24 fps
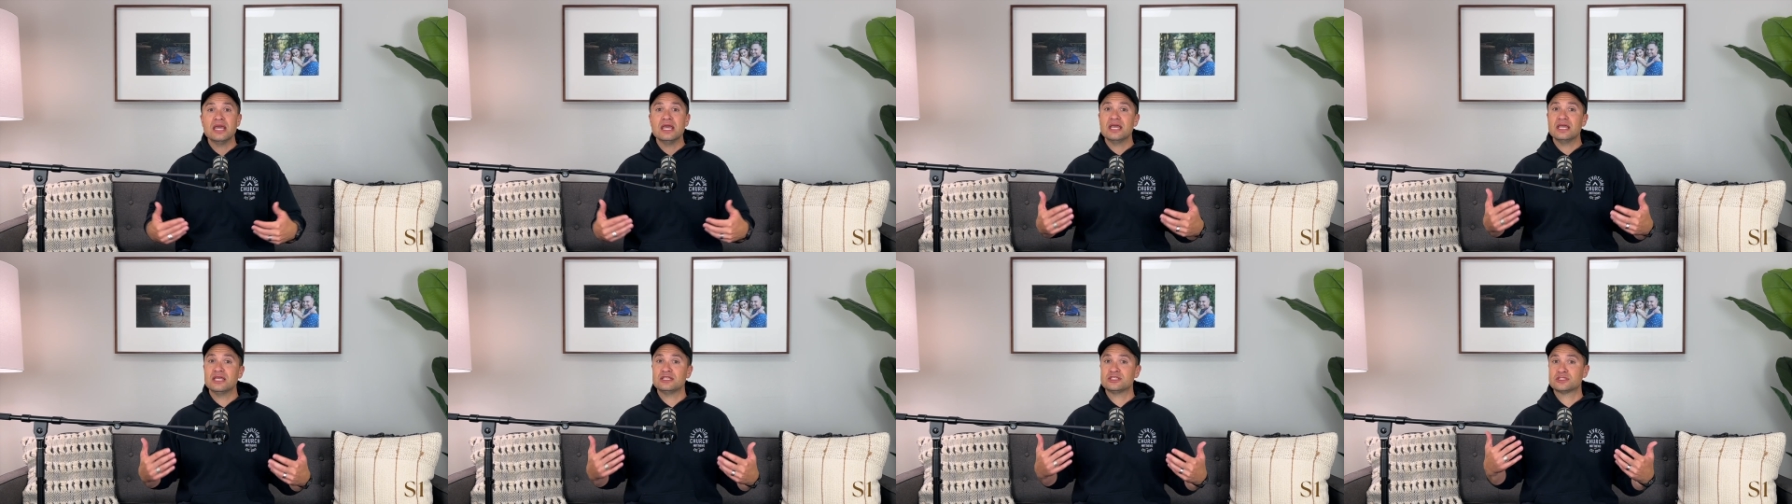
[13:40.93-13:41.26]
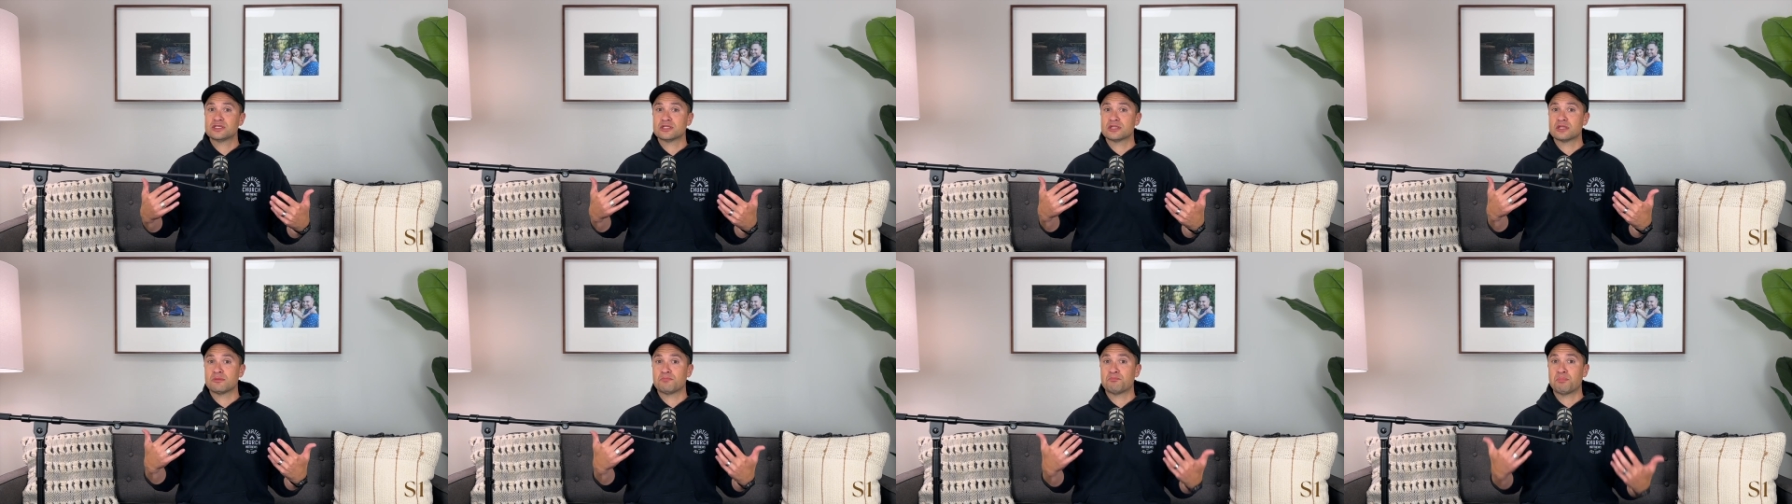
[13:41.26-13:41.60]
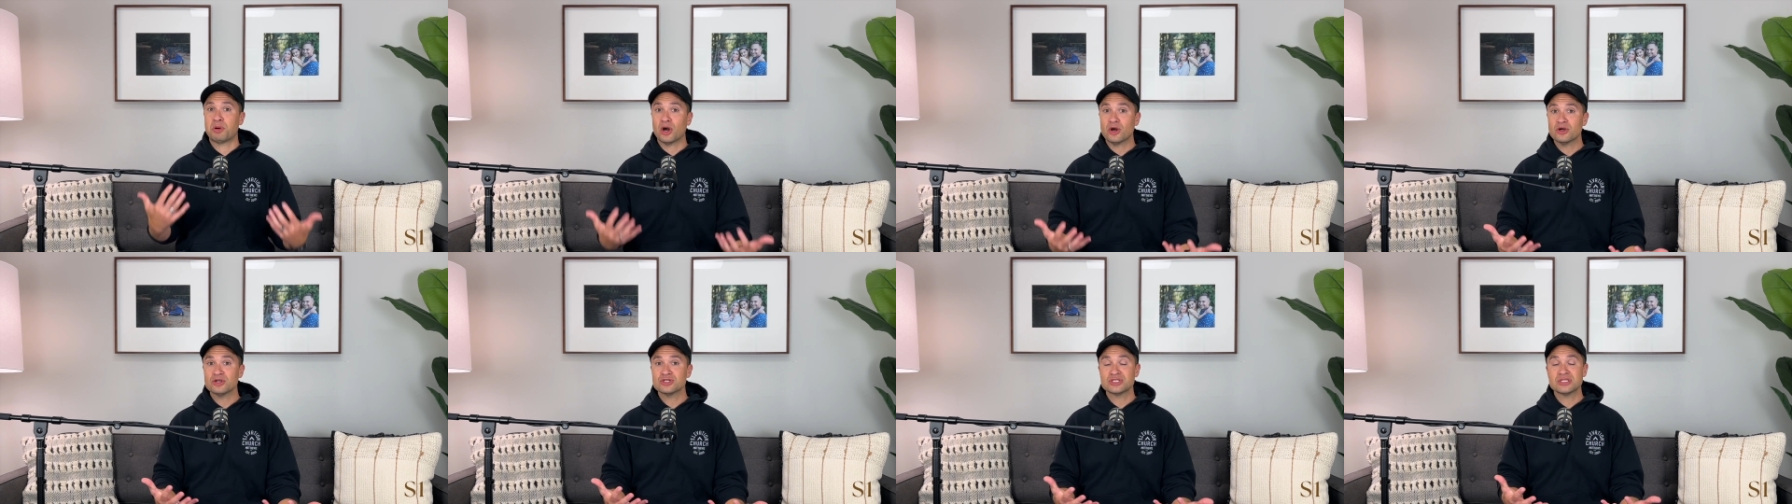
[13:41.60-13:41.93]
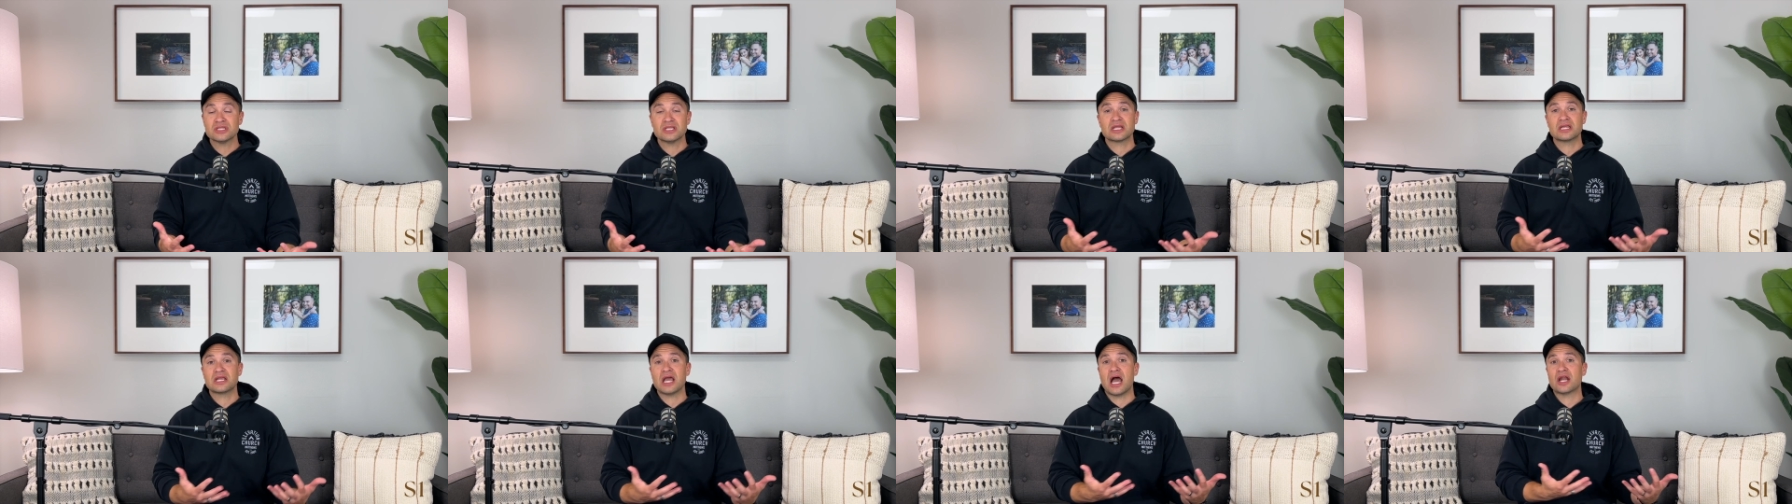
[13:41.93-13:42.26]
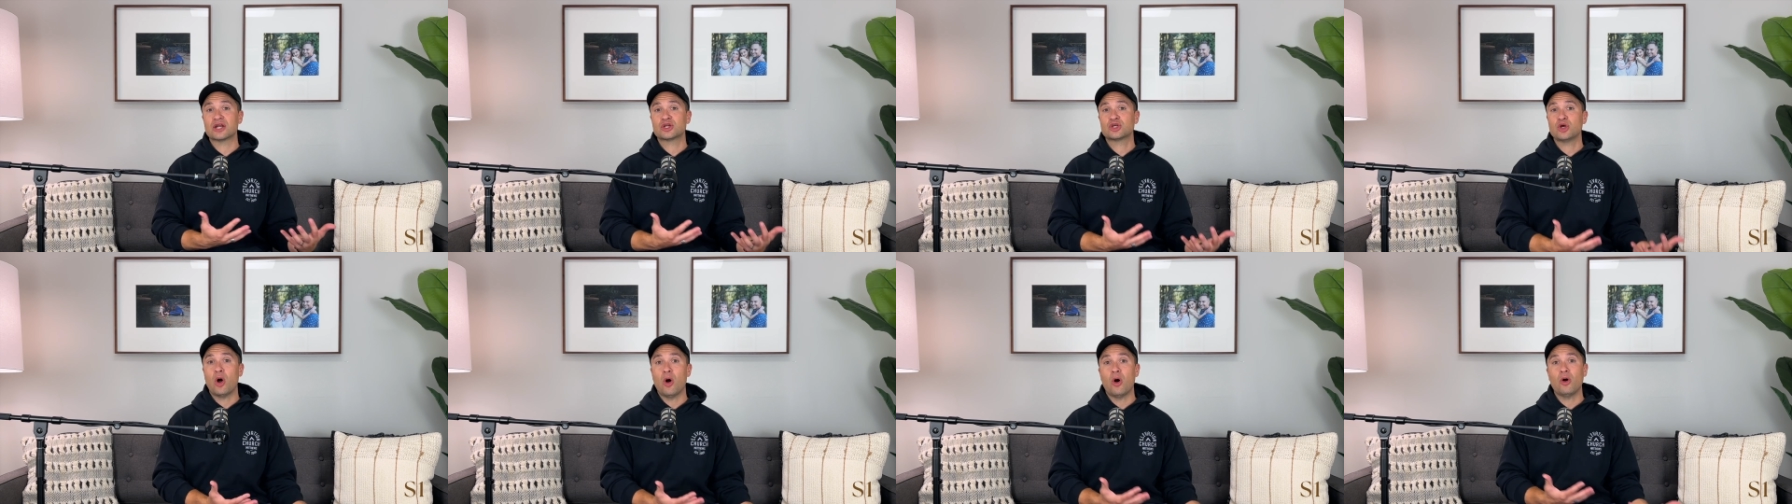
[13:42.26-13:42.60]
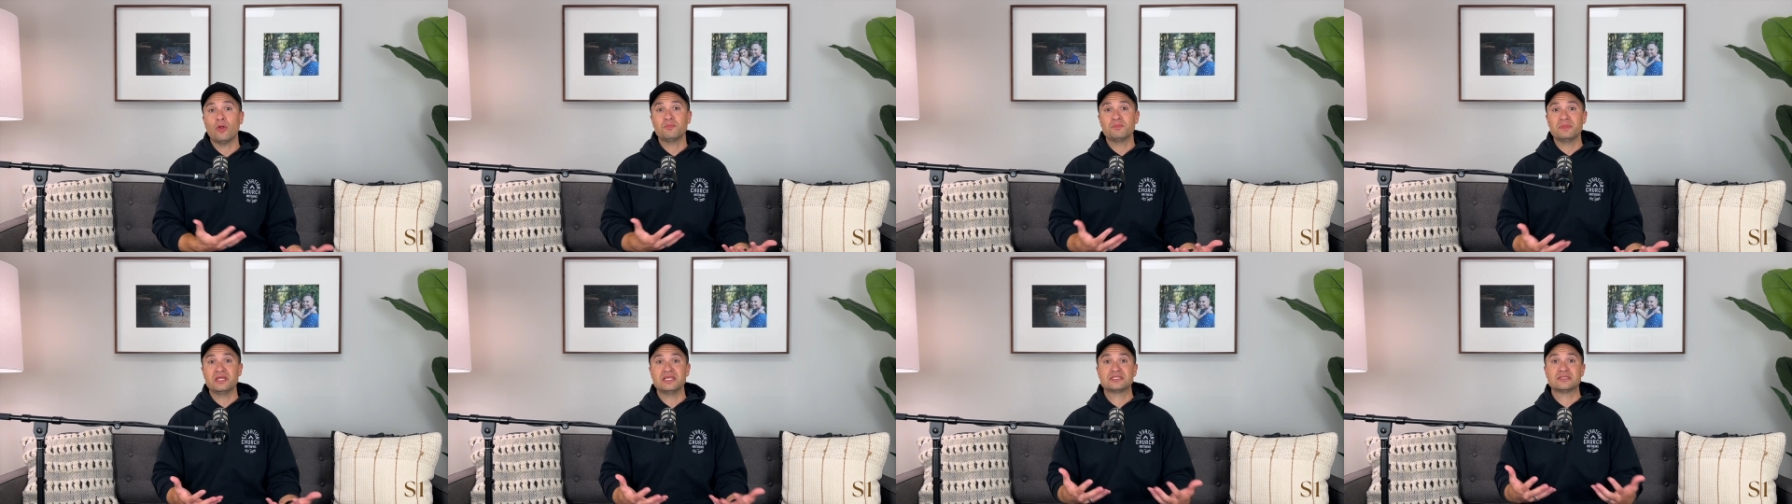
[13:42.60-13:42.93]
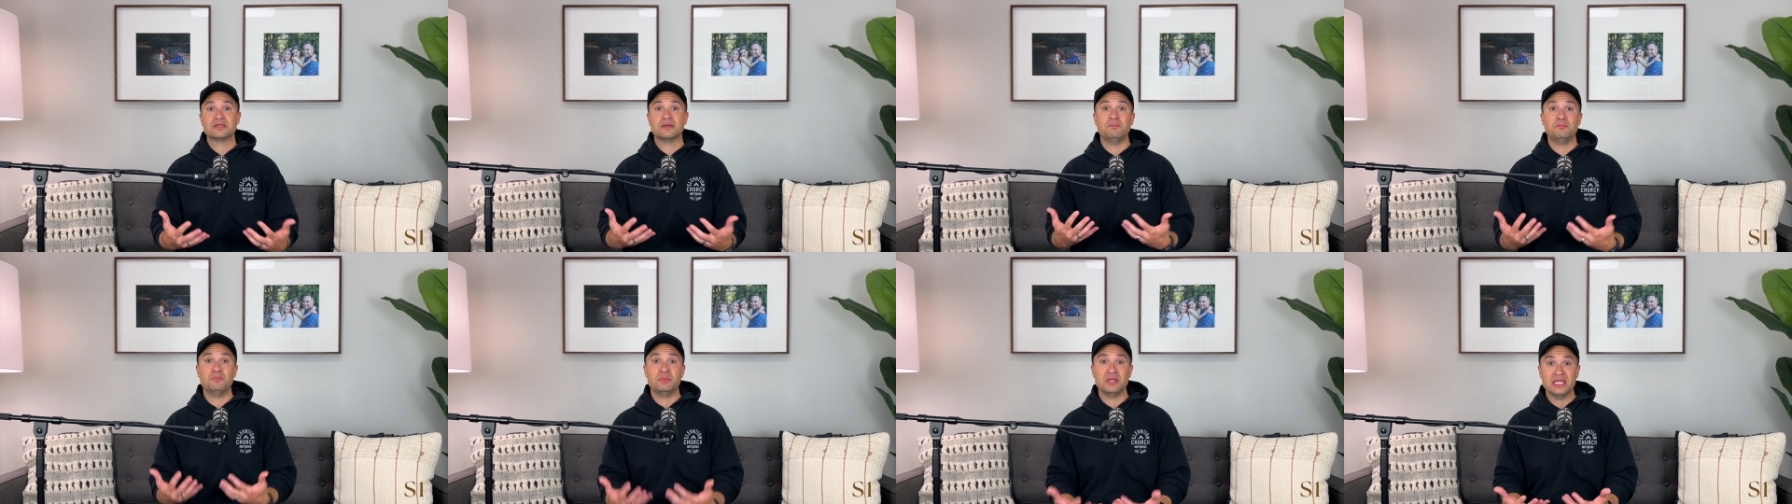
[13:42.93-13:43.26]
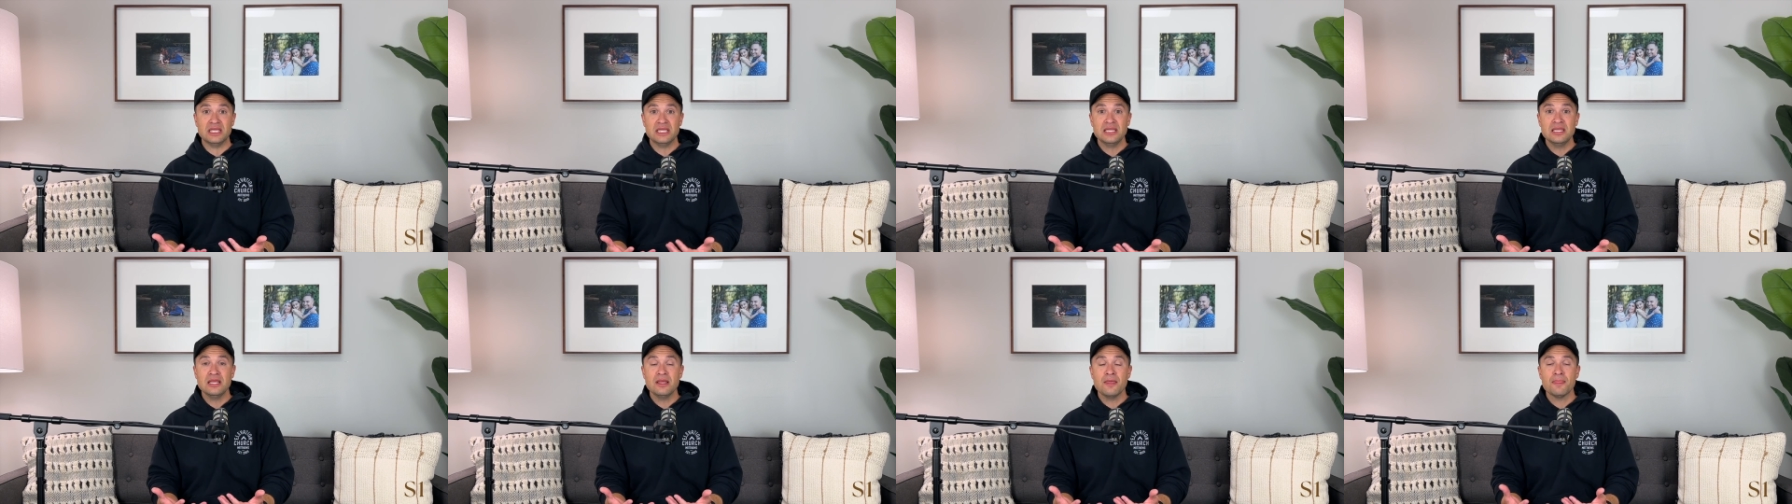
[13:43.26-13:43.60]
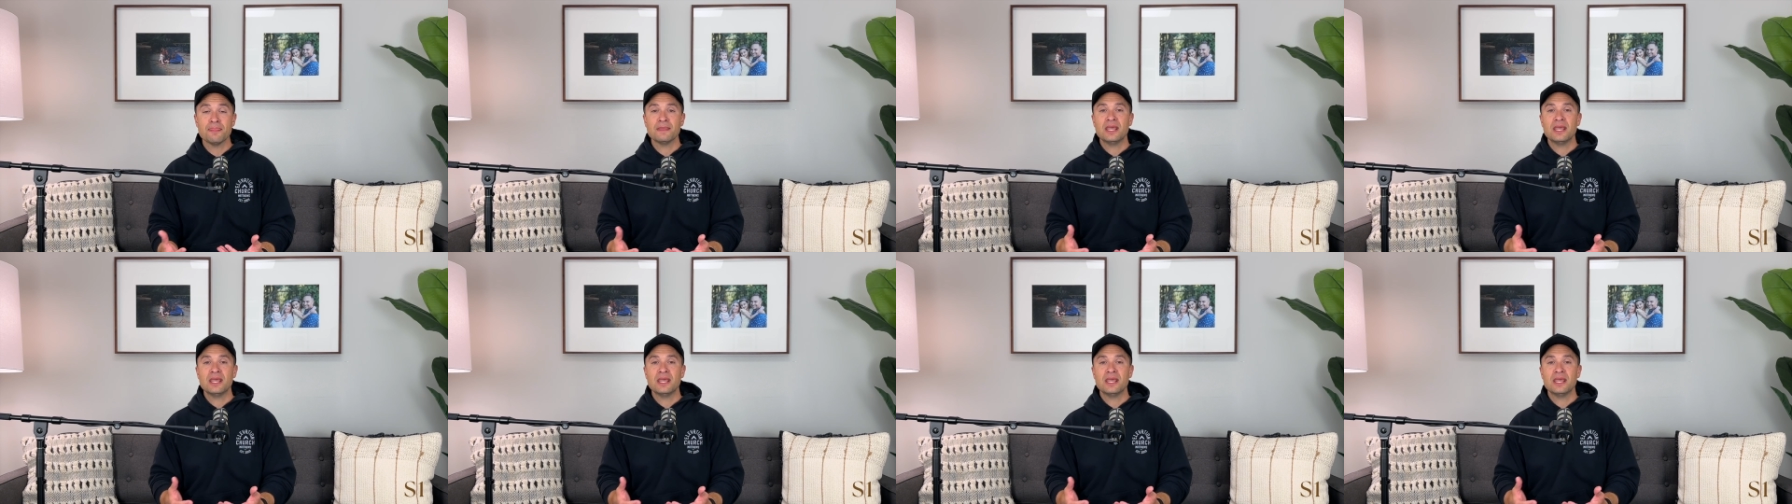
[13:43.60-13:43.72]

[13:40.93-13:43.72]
into the person that God called me to be.